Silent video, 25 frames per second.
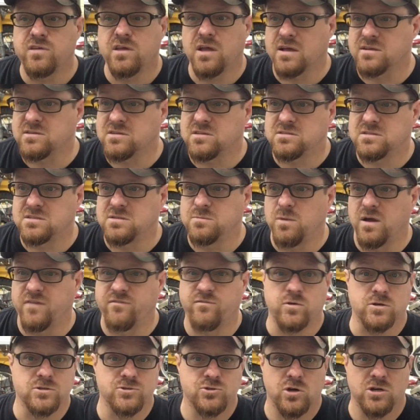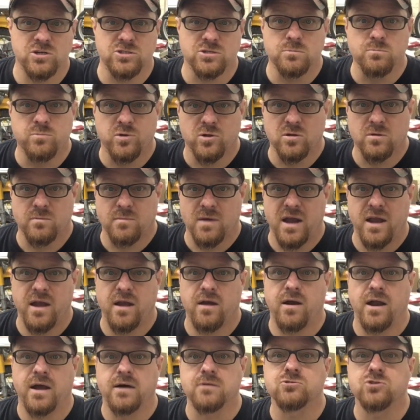You guys could see my frustration pulling my
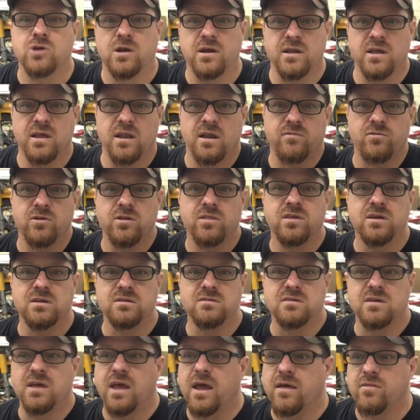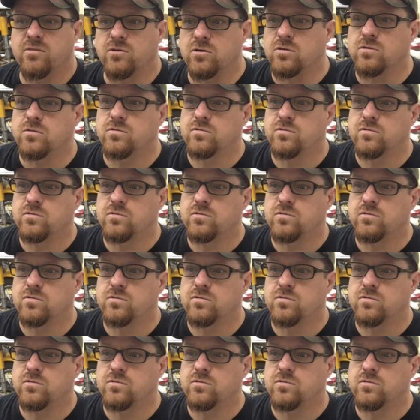hair out trying to get everything together.